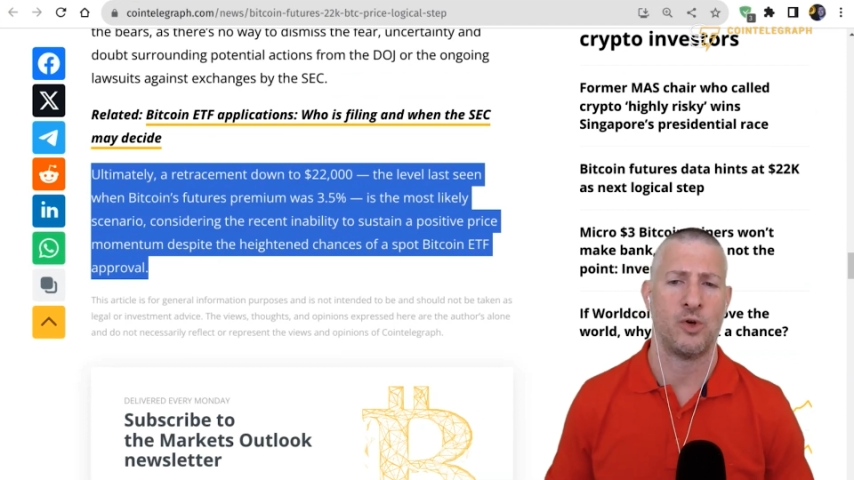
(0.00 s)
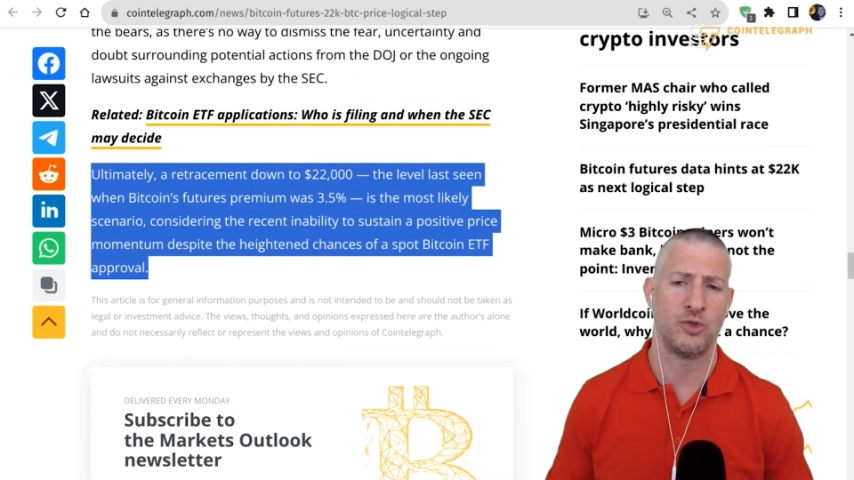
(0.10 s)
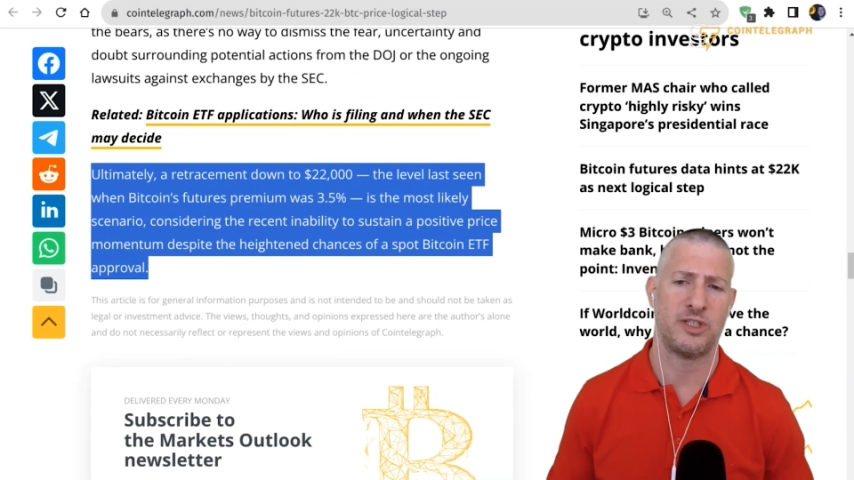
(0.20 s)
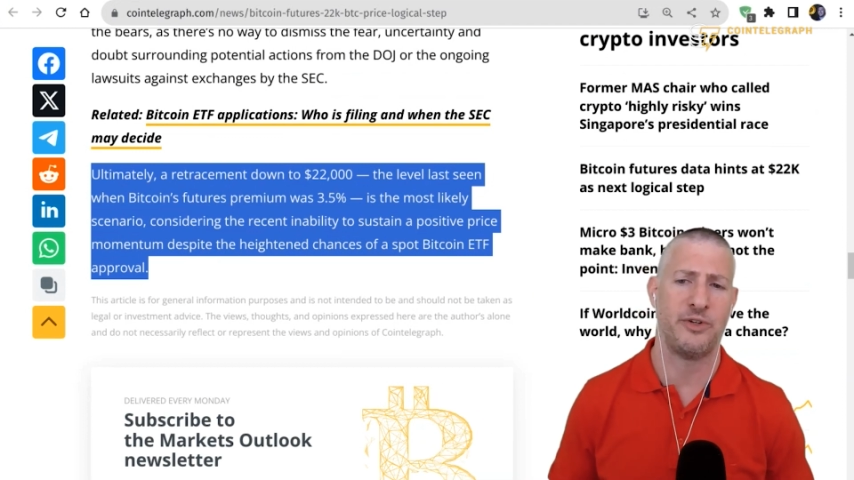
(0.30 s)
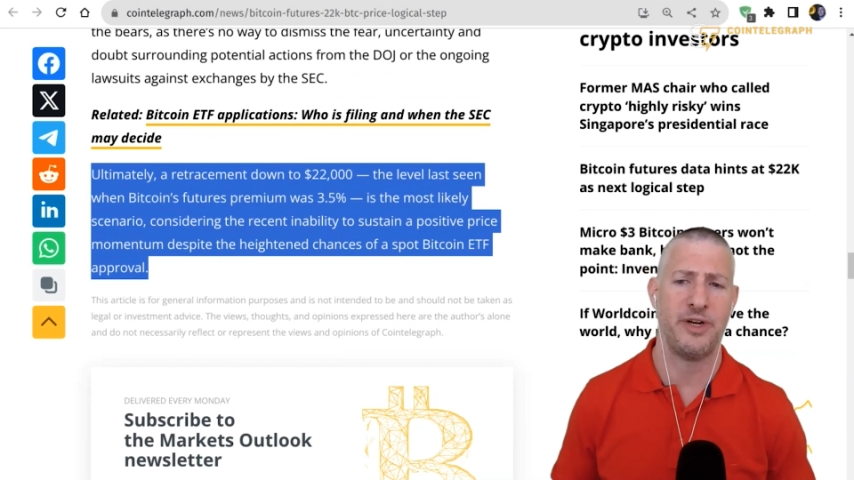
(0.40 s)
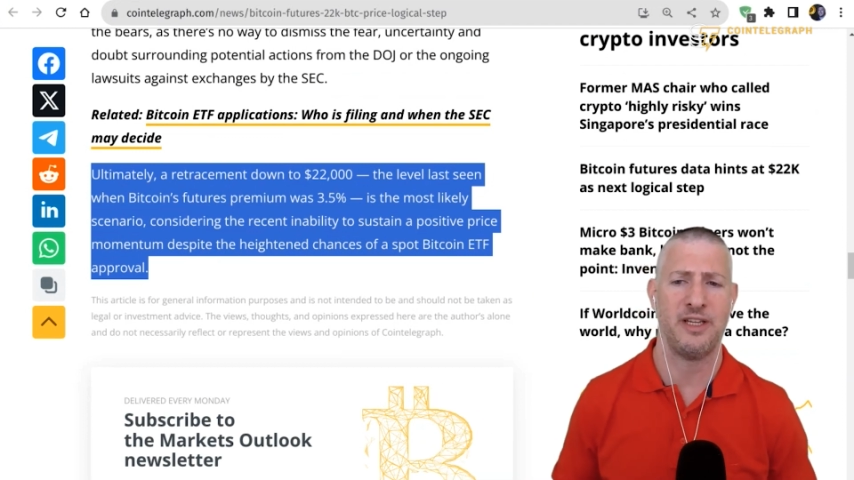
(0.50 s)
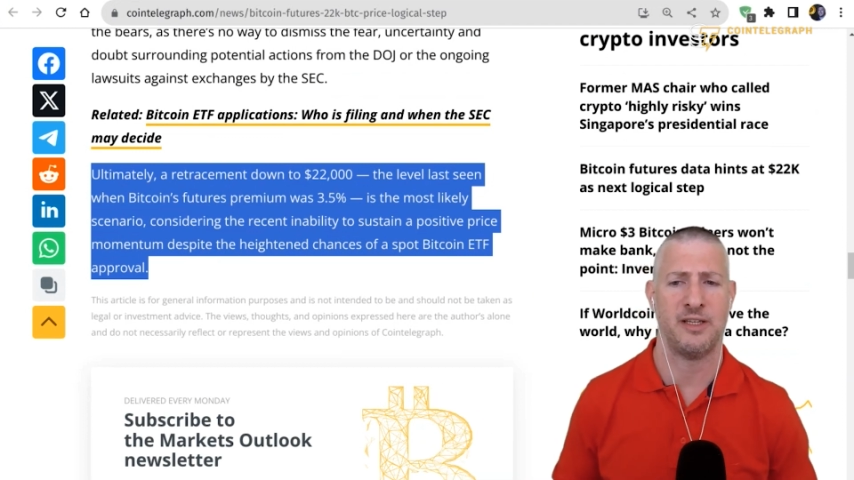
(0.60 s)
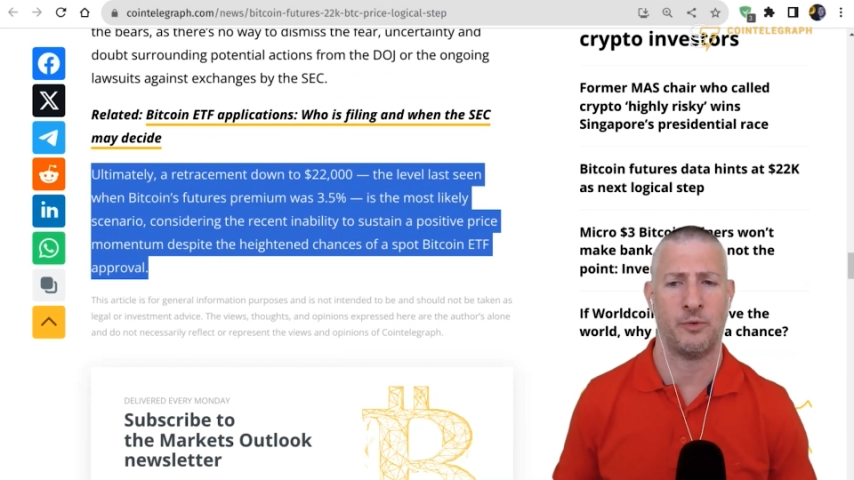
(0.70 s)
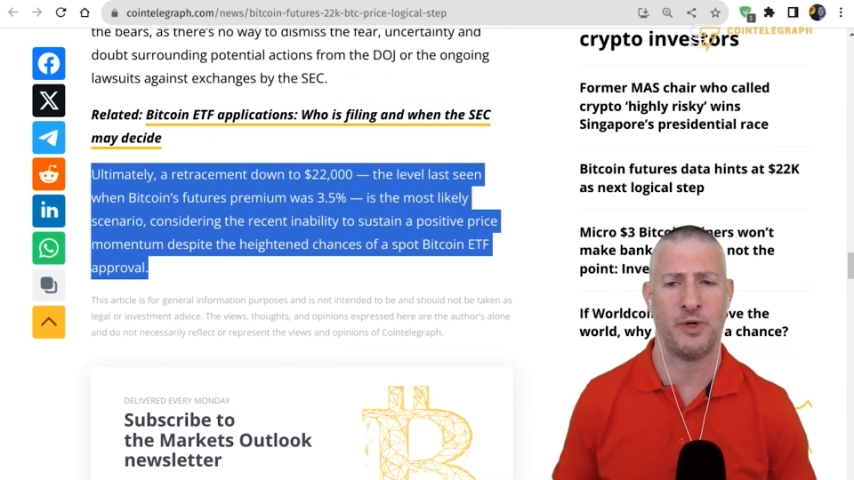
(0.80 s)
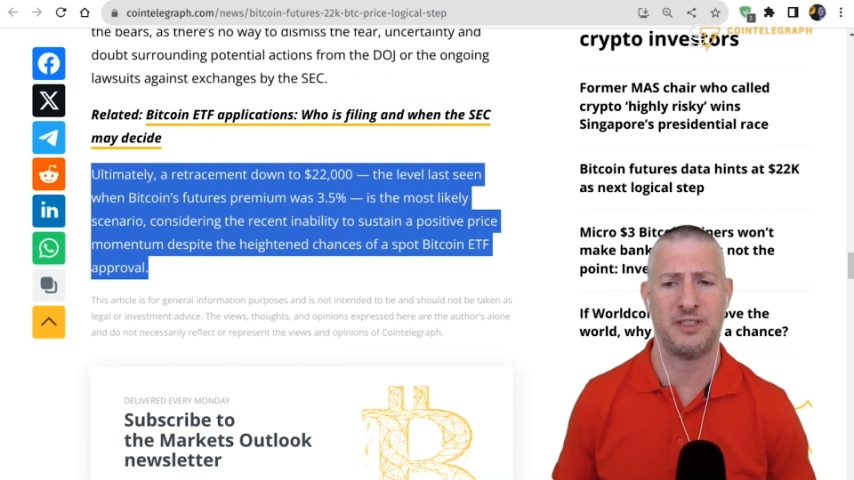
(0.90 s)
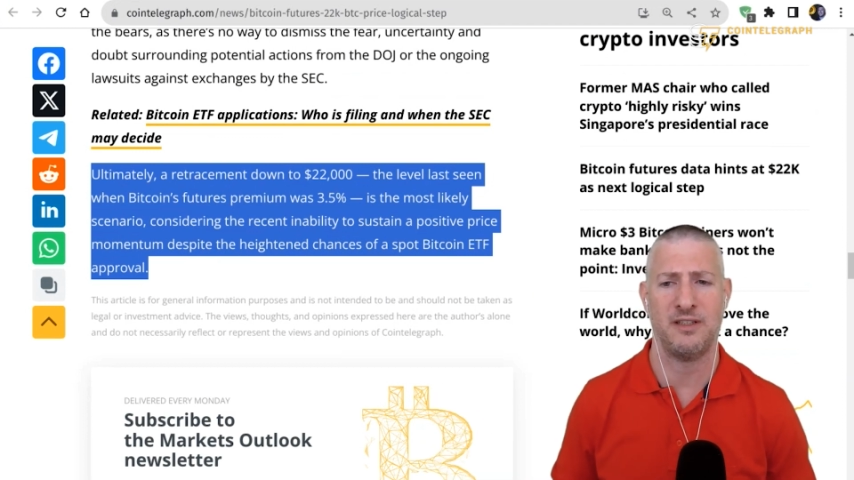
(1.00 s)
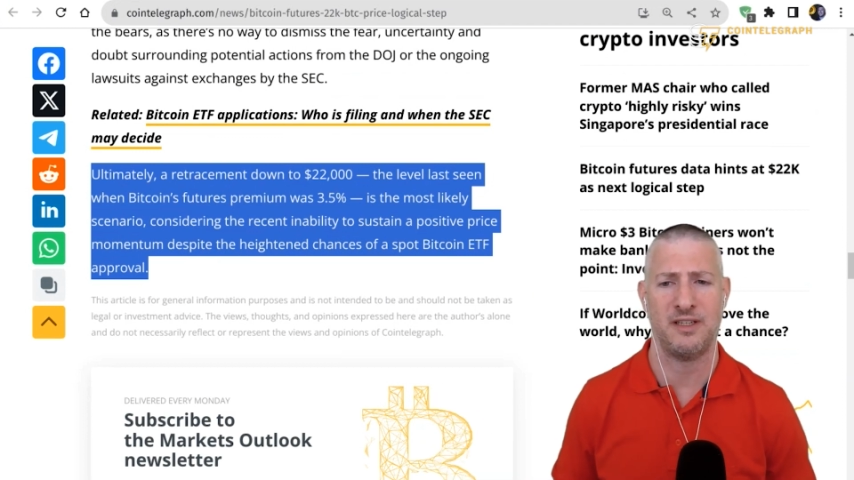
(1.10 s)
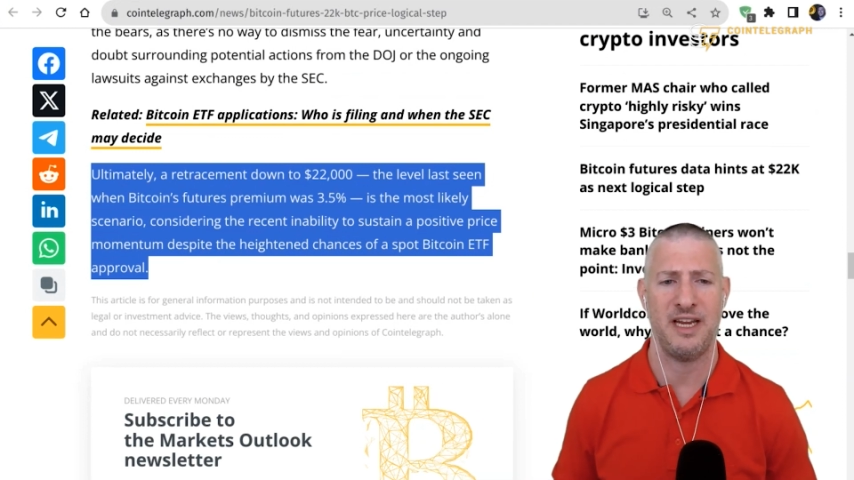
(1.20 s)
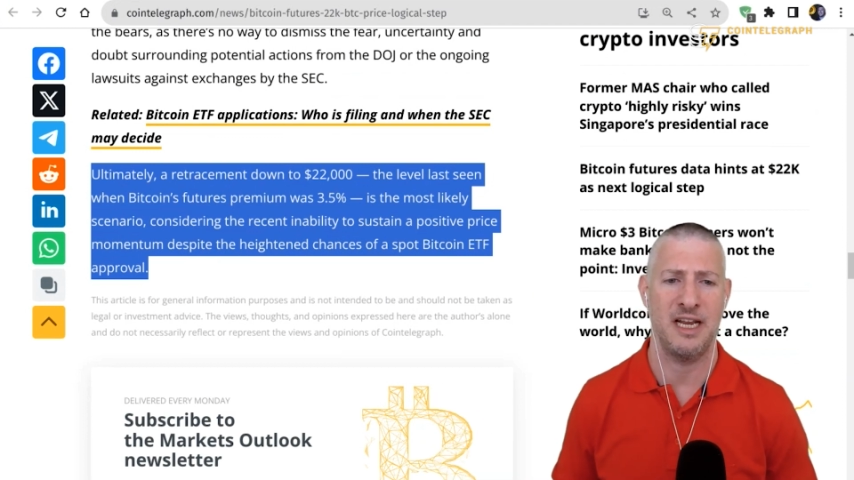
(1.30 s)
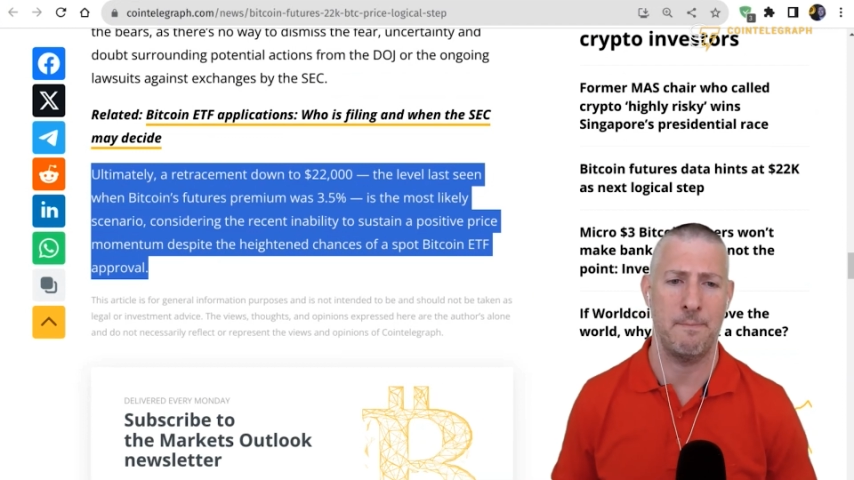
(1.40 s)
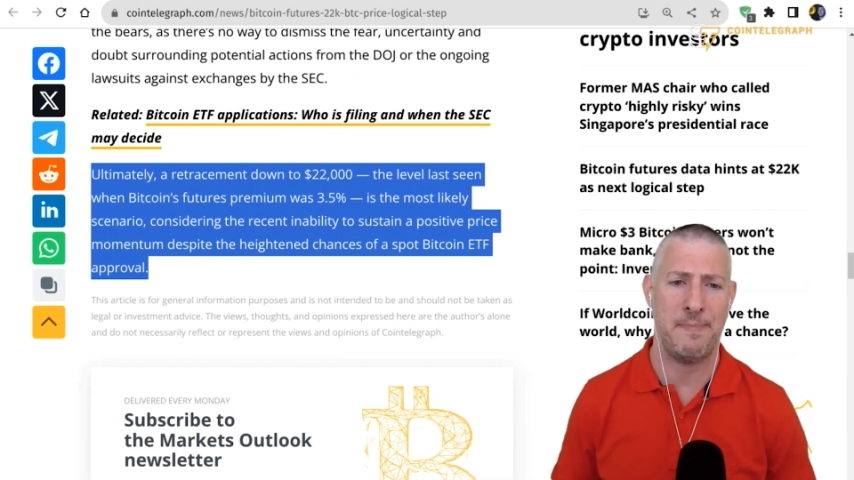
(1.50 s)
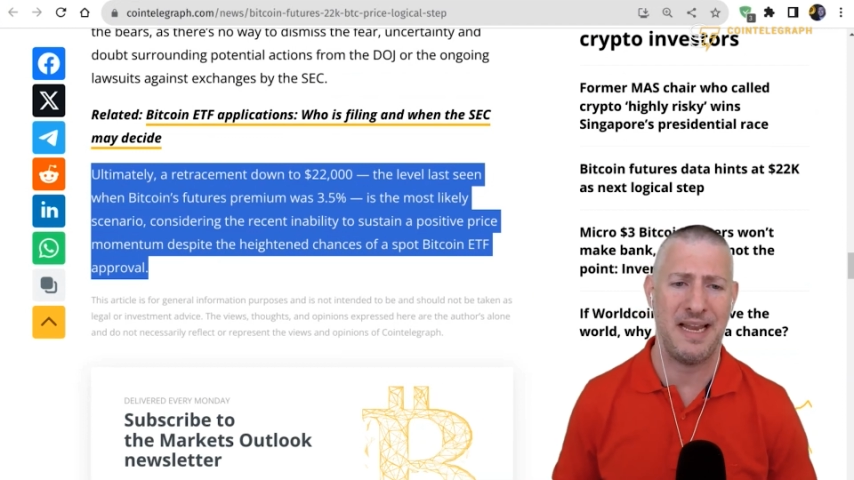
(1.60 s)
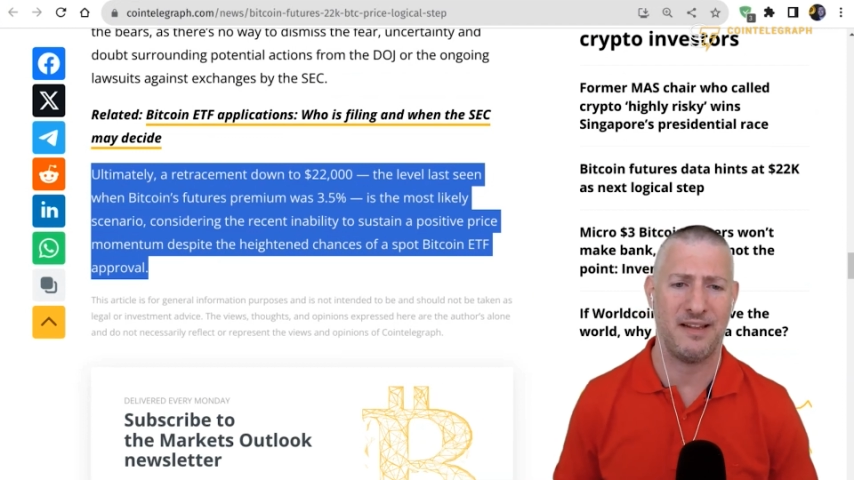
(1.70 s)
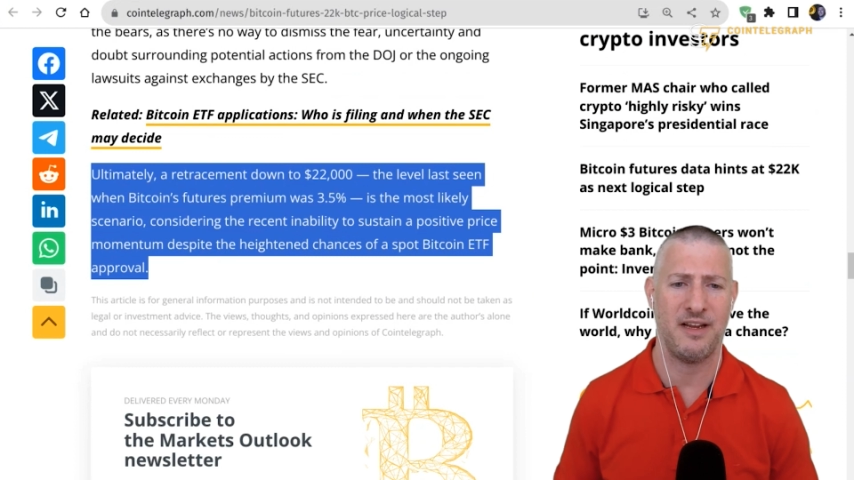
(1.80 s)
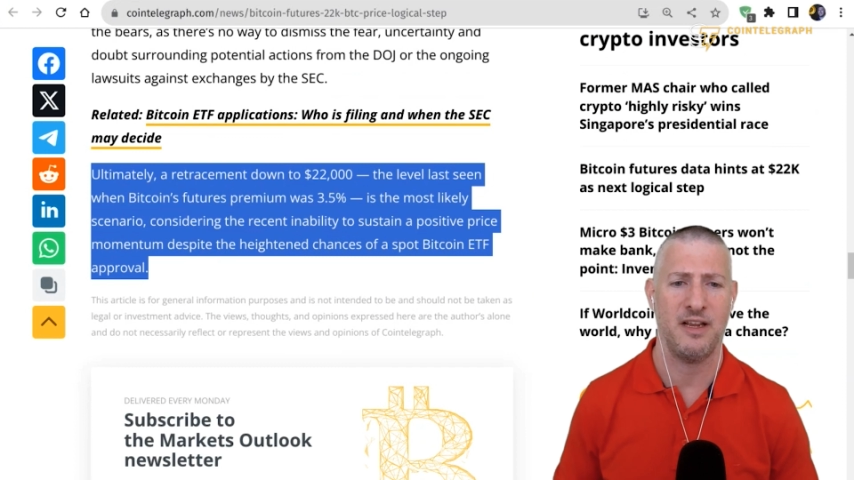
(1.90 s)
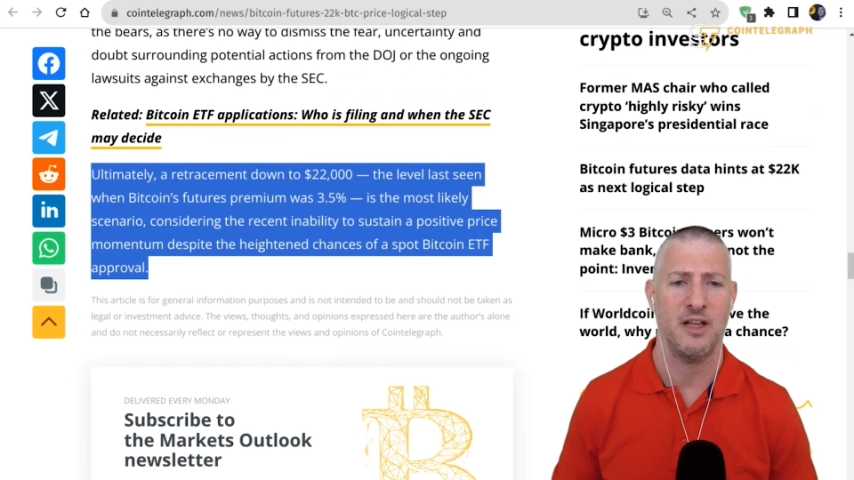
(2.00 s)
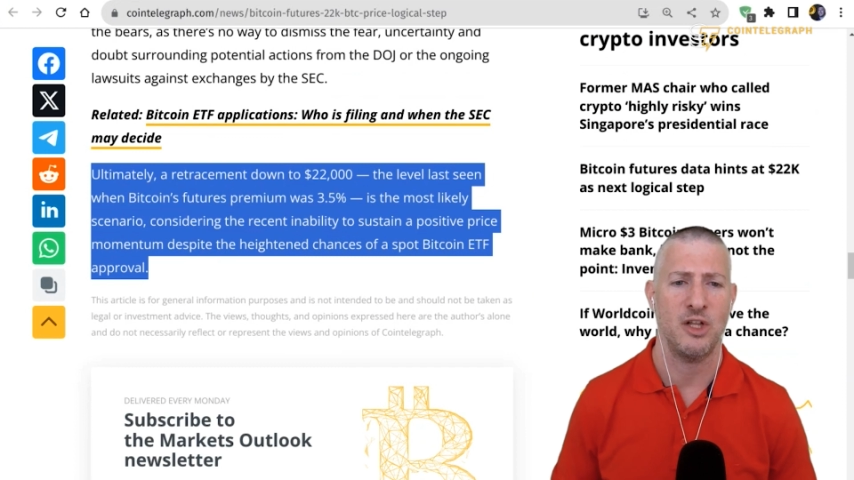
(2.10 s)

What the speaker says: considering the recent inability